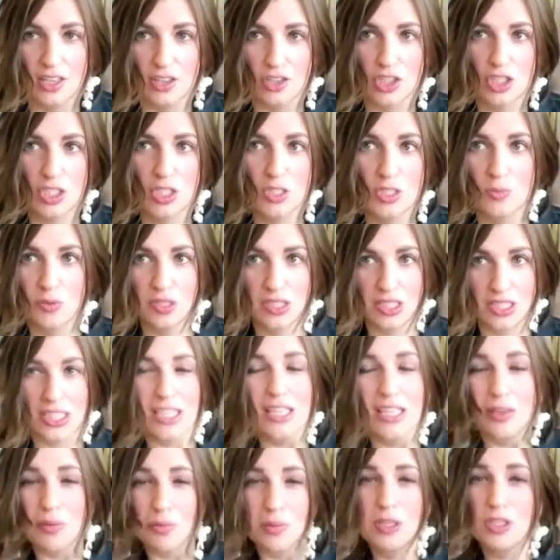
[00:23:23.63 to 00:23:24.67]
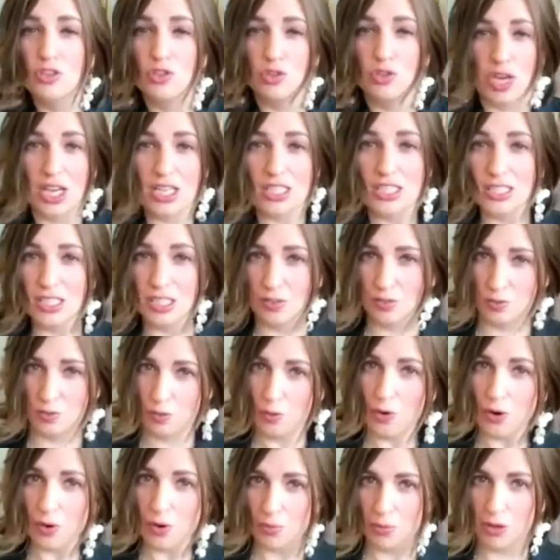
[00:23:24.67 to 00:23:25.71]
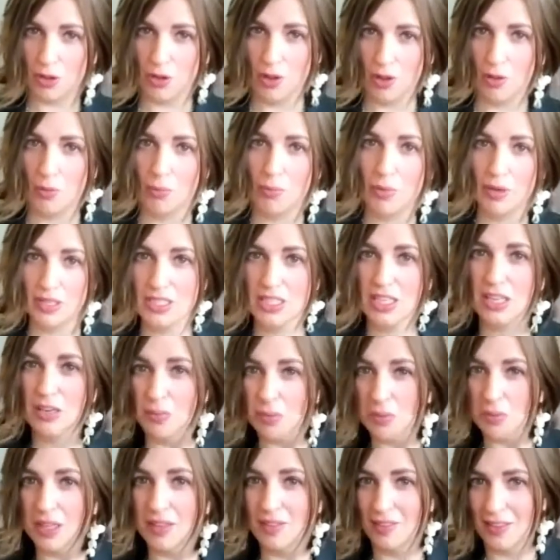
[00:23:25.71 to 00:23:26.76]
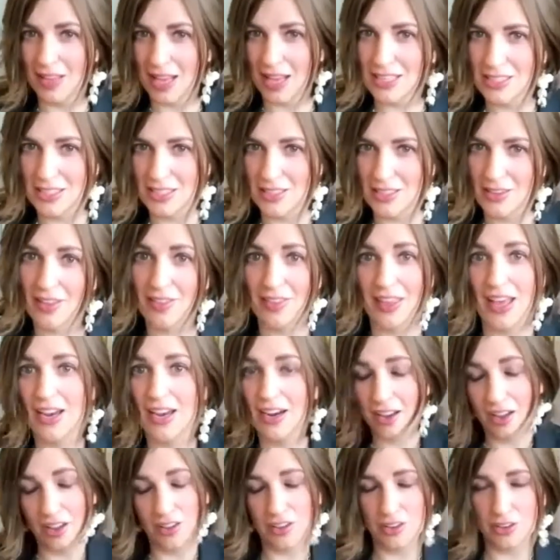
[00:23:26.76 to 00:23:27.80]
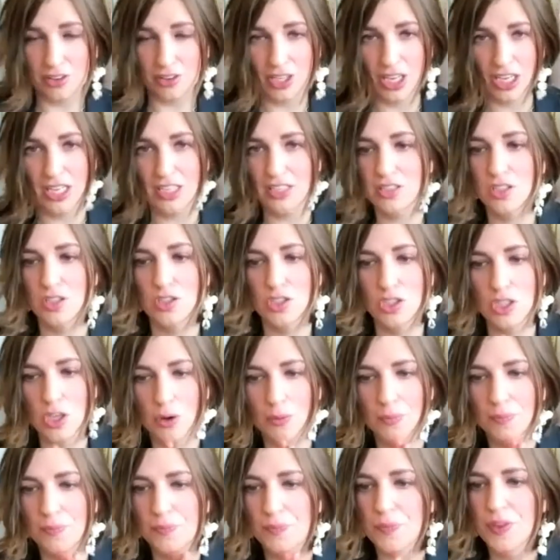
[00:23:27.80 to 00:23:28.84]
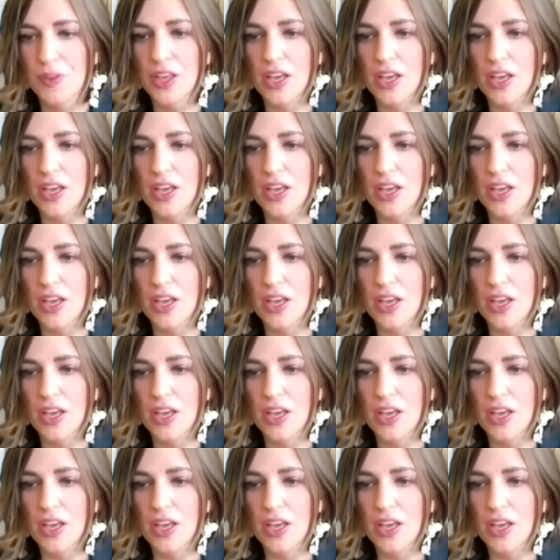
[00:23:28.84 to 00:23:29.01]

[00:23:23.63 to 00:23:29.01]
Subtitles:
she's gonna be dressed in formal but it's gonna be less than that other case. So